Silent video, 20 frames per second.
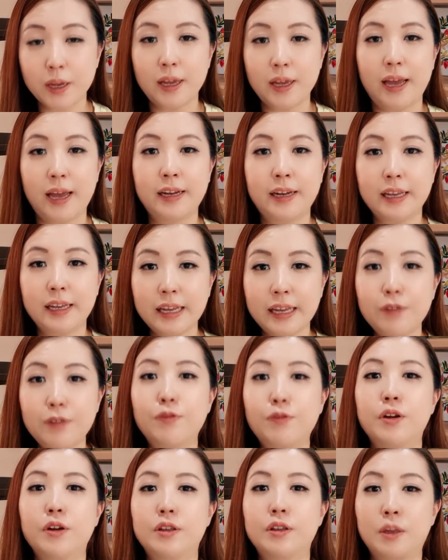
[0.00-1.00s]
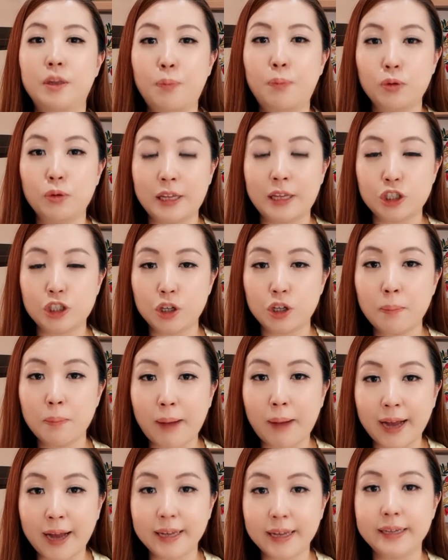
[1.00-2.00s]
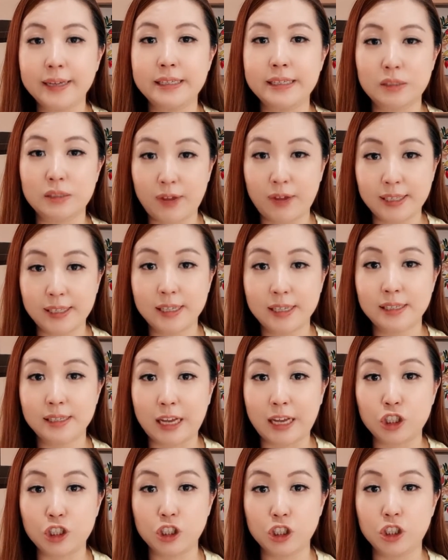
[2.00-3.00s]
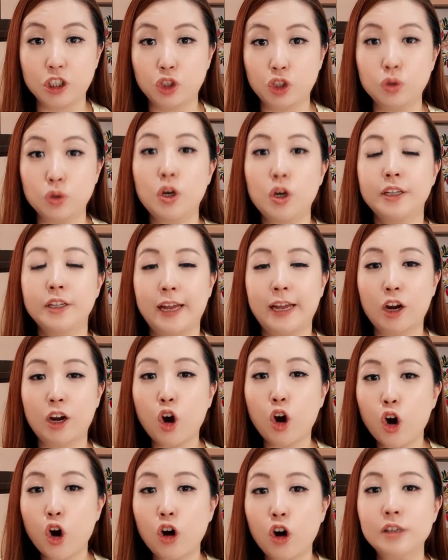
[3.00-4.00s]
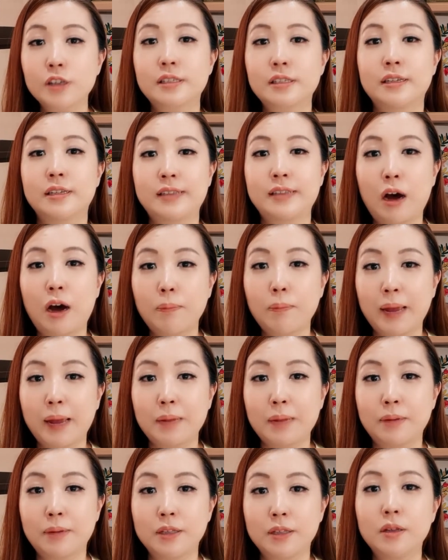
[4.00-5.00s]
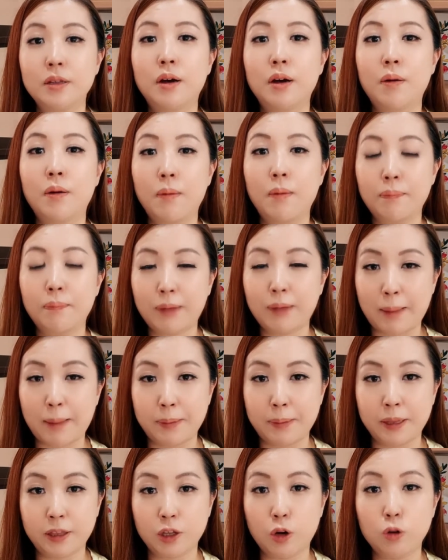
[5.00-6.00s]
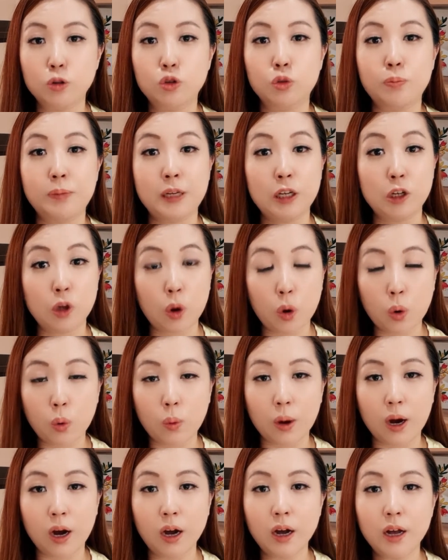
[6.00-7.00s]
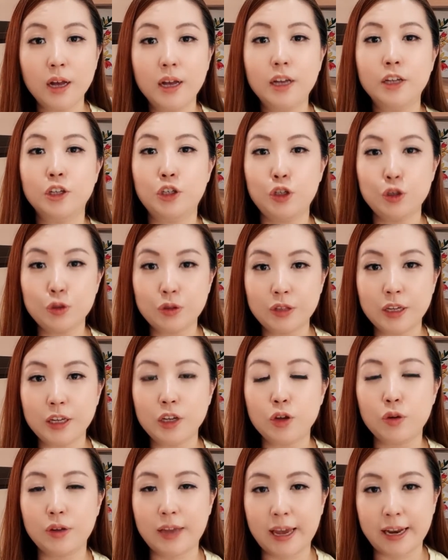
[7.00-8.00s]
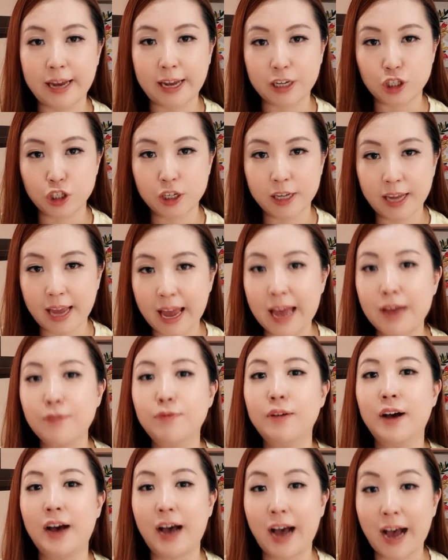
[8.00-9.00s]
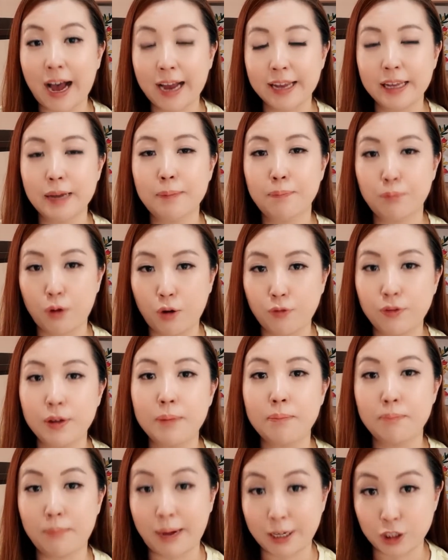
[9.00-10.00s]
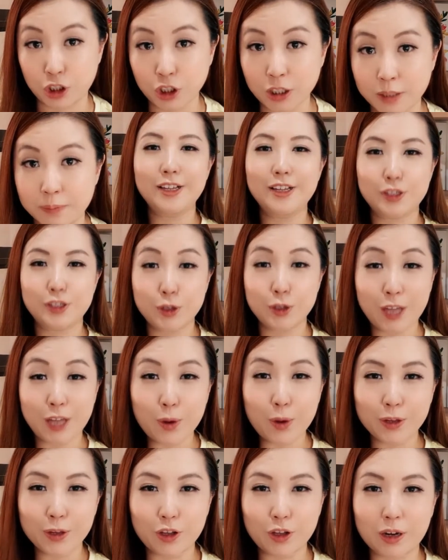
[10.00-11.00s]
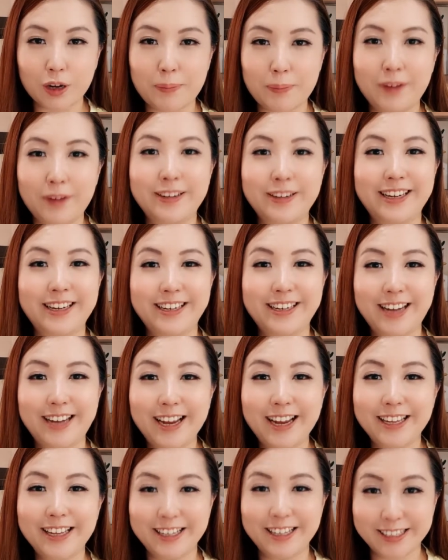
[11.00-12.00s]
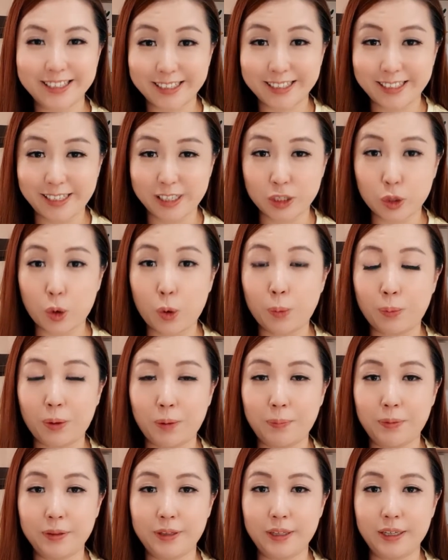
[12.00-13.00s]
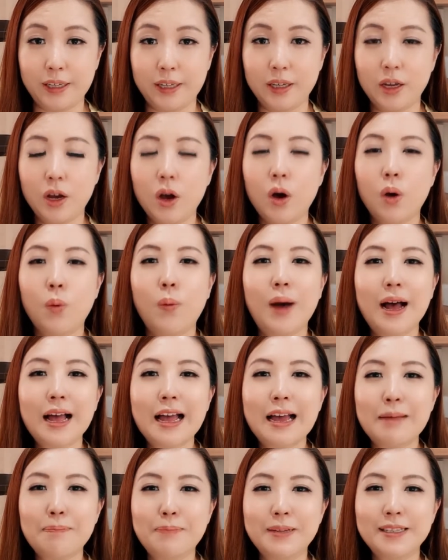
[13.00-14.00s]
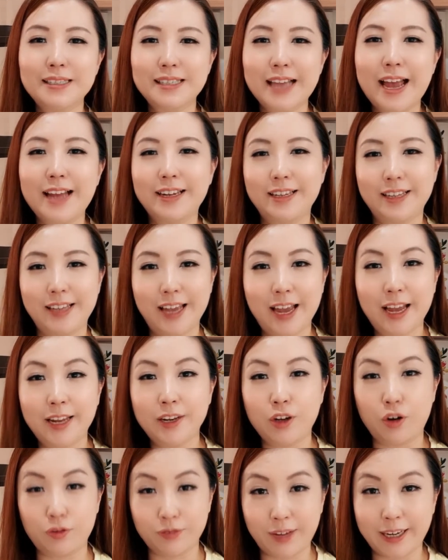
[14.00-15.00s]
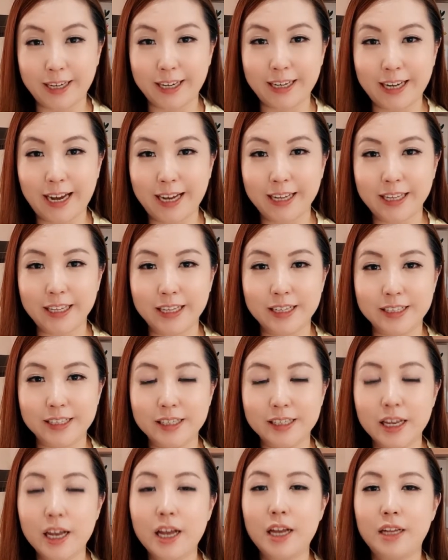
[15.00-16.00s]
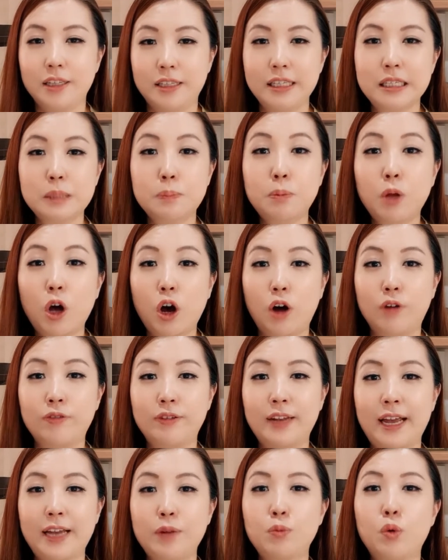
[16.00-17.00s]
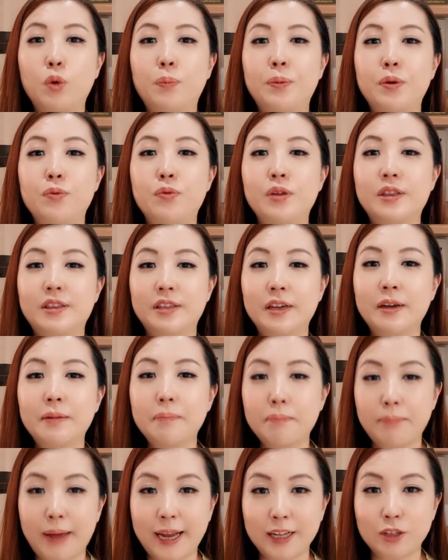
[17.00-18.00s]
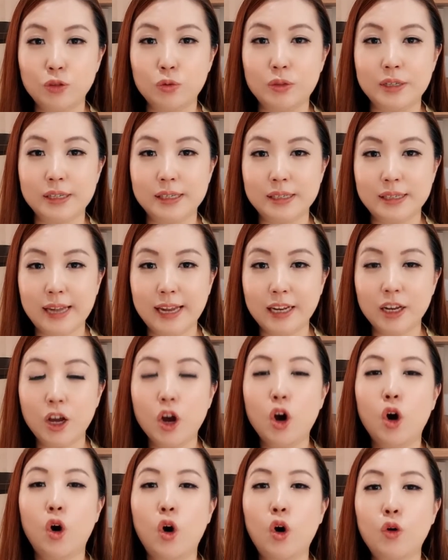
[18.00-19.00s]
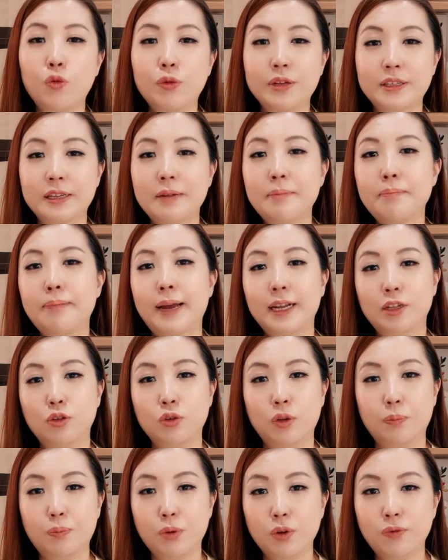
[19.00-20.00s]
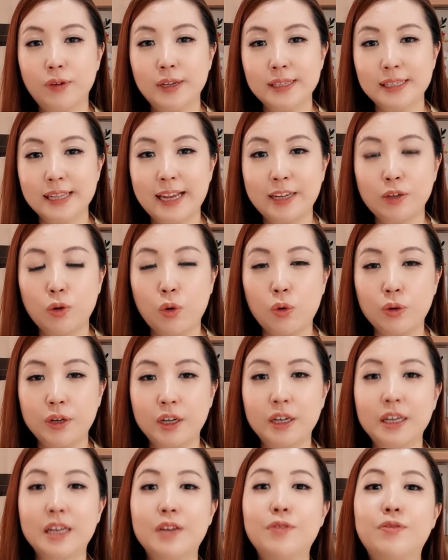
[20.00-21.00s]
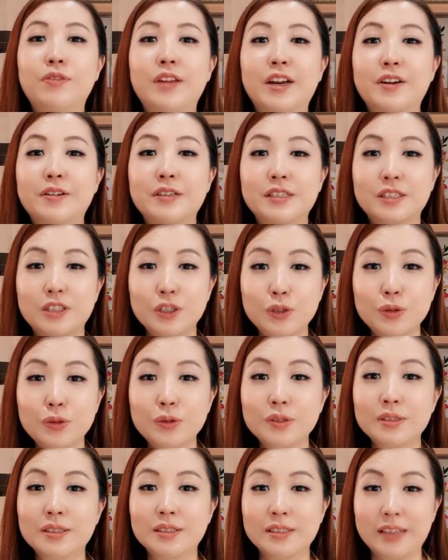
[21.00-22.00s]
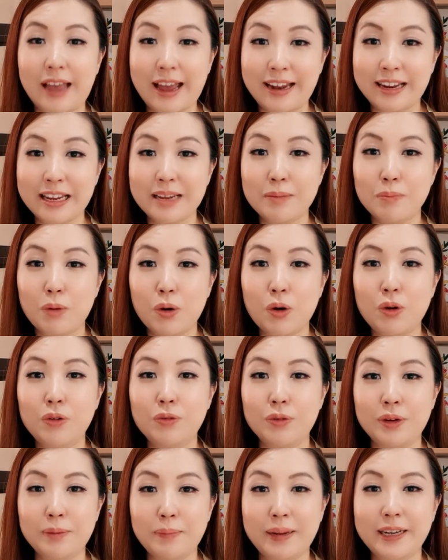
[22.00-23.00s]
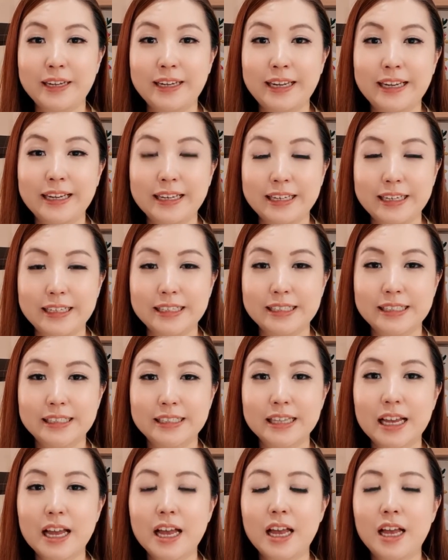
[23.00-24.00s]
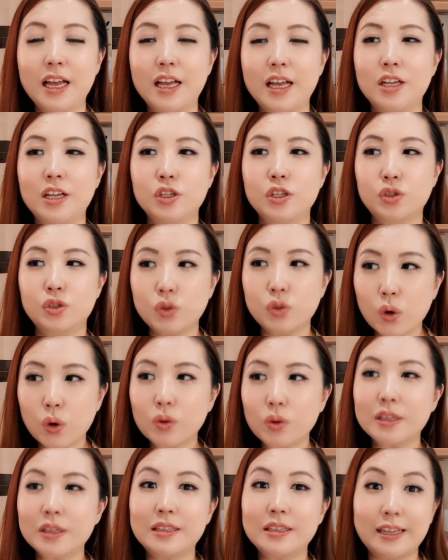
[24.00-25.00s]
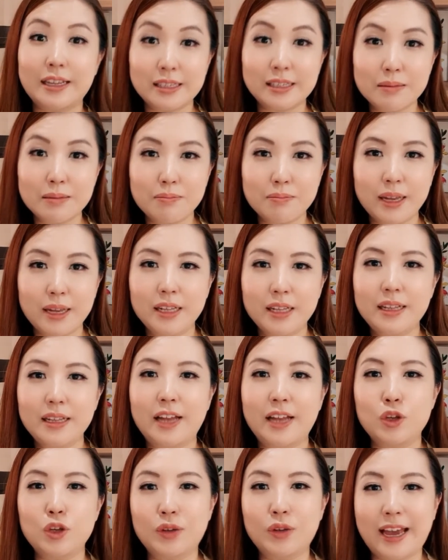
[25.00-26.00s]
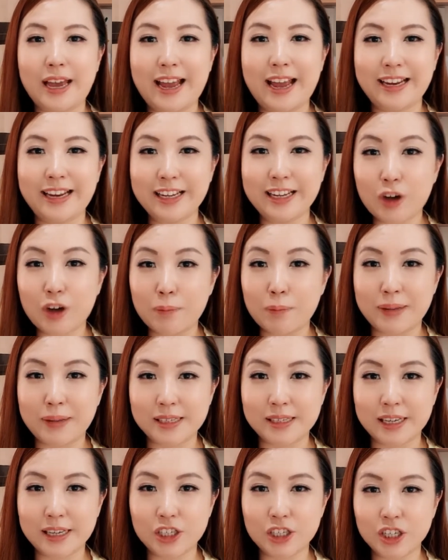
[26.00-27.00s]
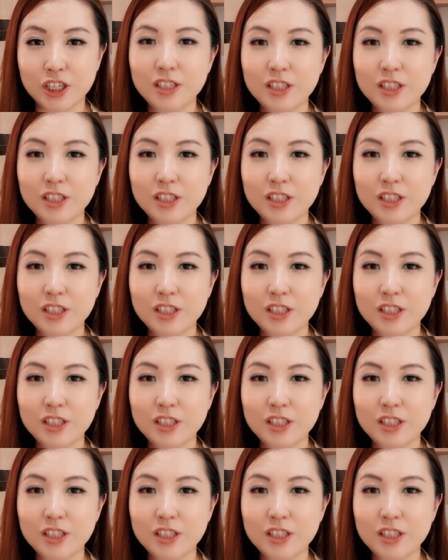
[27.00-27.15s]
And if the potential buyer is facing such issue that cause the down payment capital to be lower, do you think you can actually have a higher profit margin? So now we talk about 99 years leasehold property. What happens at the end of 99 years? This plot of land will be returned back to the state or returned back to the previous landowner if there is still any more remaining lease. So does it mean that you get any compensation?